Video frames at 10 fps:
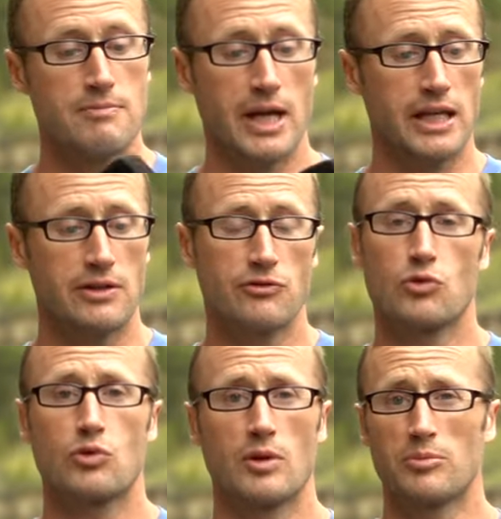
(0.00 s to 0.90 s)
making
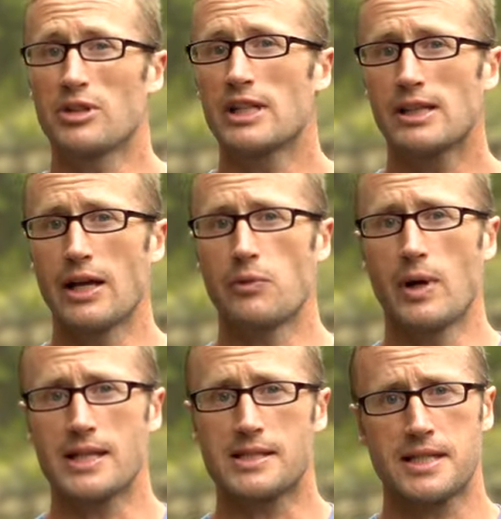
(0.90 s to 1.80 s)
for a pretty
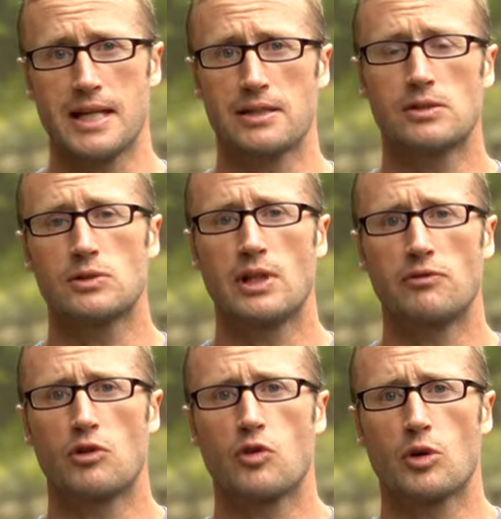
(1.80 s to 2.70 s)
lightweight standalone
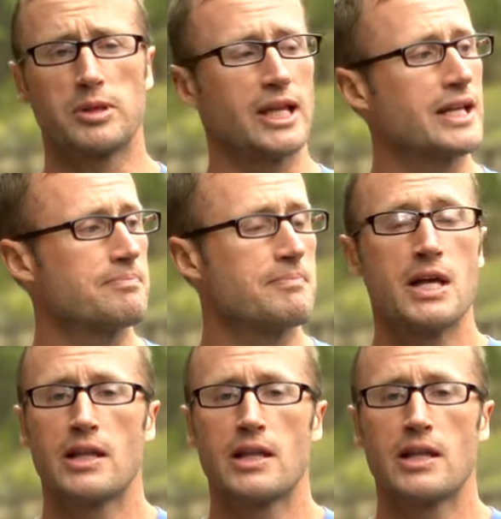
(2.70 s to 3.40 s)
level 4 plate.